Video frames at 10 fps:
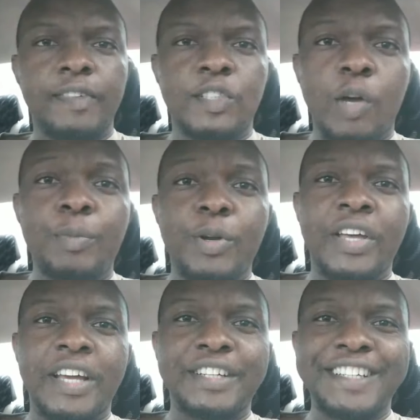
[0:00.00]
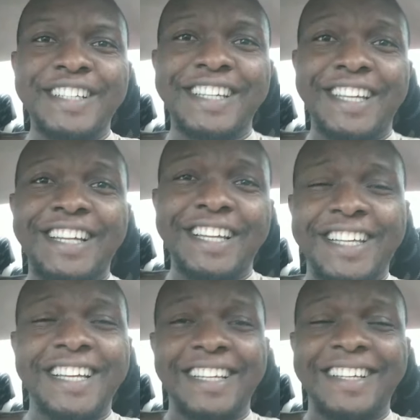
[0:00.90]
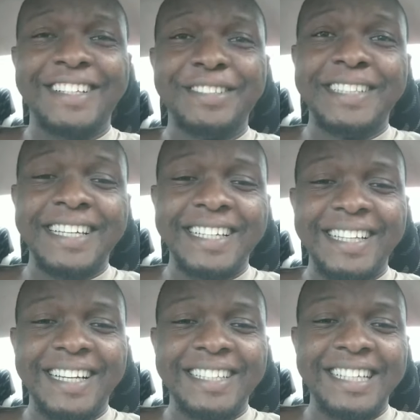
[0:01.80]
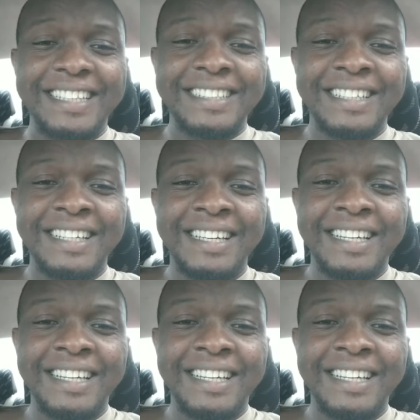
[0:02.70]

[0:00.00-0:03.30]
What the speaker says: If you chop your head, you take it like that.